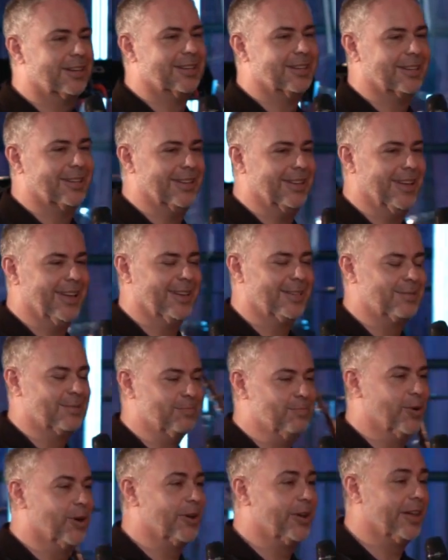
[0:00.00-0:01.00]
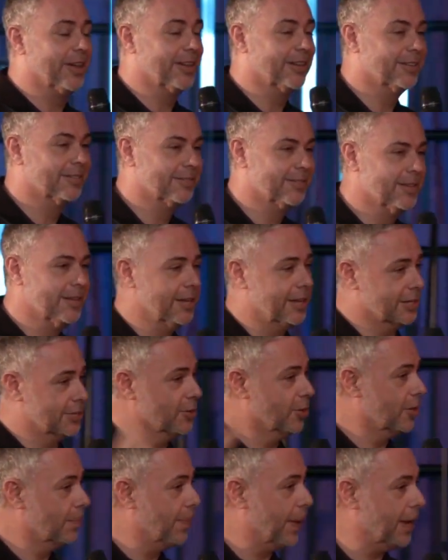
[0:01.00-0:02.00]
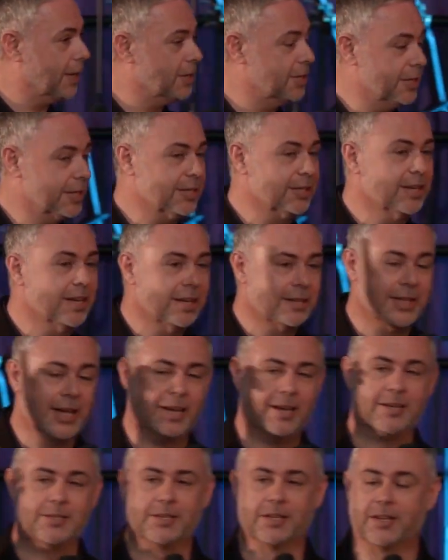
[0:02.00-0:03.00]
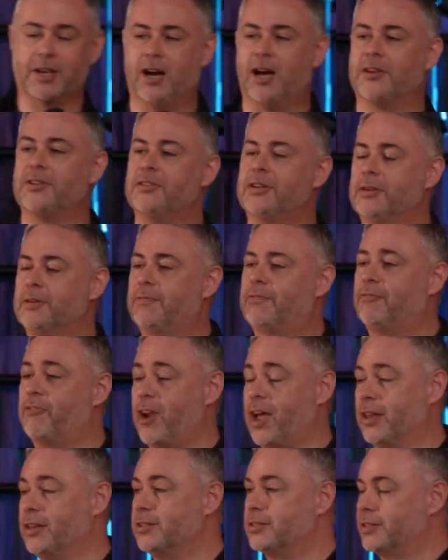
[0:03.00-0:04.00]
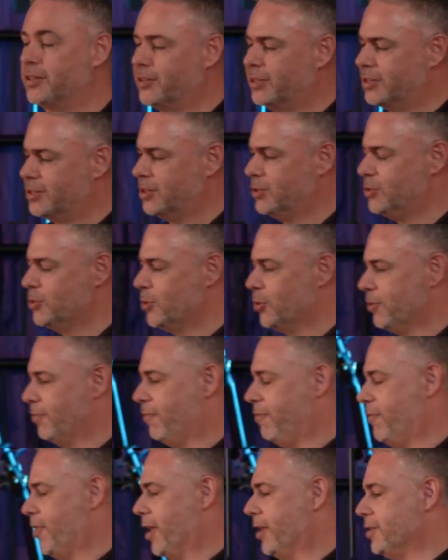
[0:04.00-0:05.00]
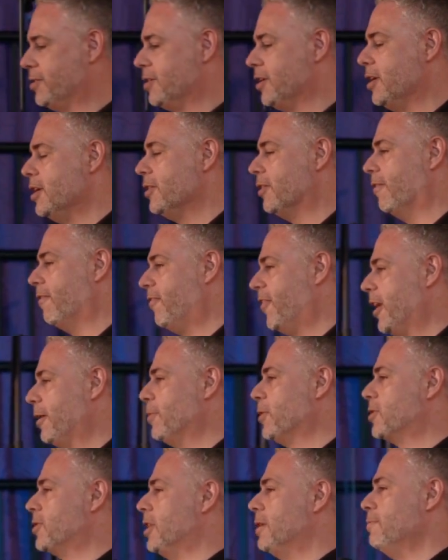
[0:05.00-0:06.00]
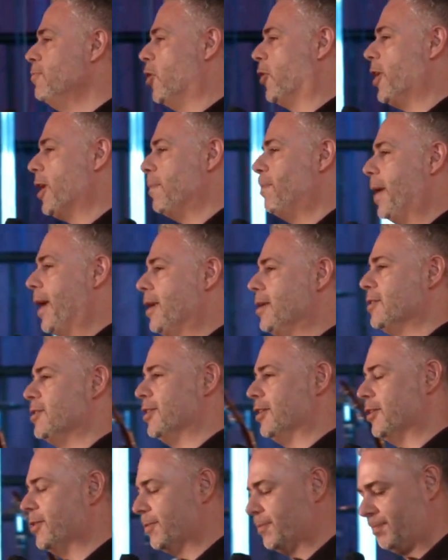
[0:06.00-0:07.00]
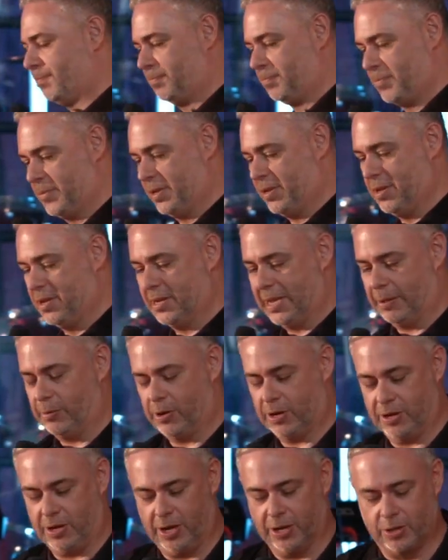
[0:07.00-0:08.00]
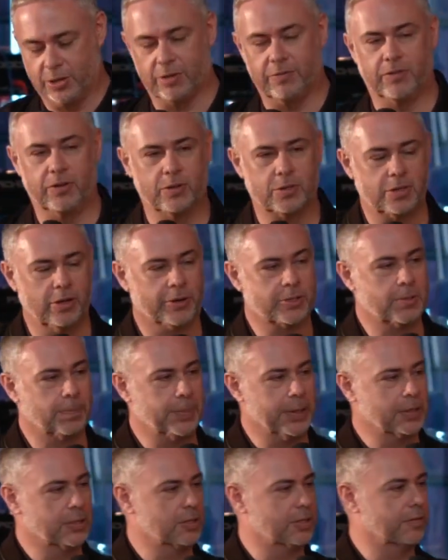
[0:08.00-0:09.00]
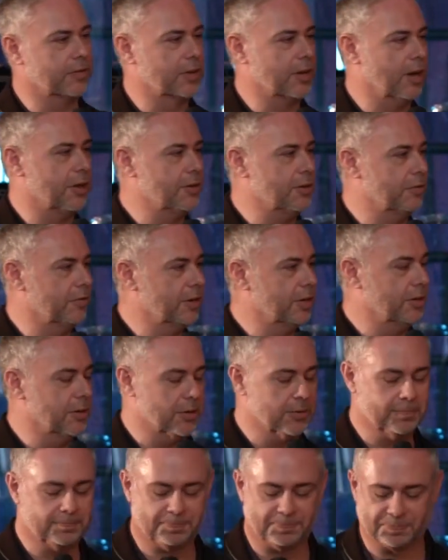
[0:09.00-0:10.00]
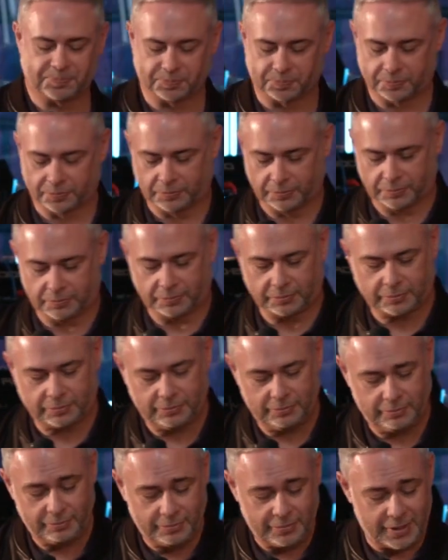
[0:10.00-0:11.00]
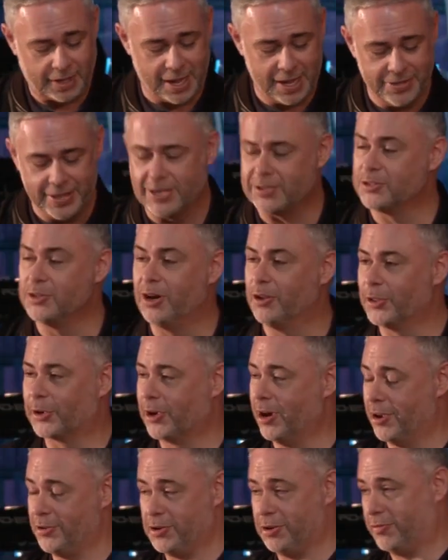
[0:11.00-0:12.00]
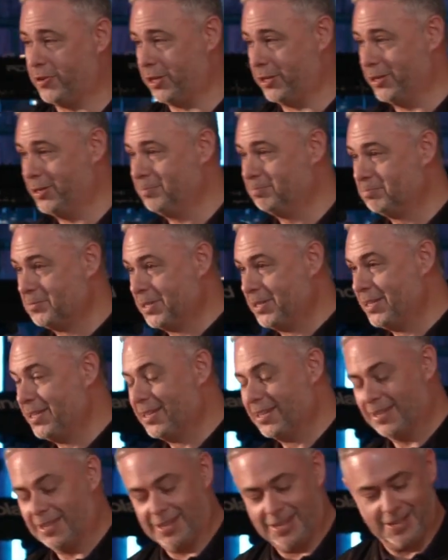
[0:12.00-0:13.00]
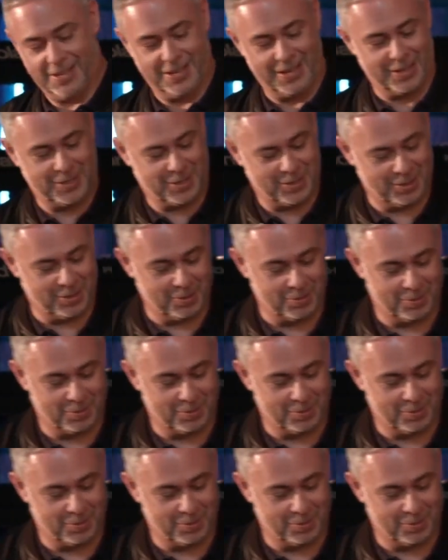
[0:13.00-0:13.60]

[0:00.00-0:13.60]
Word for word: Yes, Monet. It's not the painting. That is a garden in France, I think it's in northern France, that famously Monet painted. Now, I, could have used lots of pictures of the Garden of Eden, and that's not the Garden of Eden, uh, lest you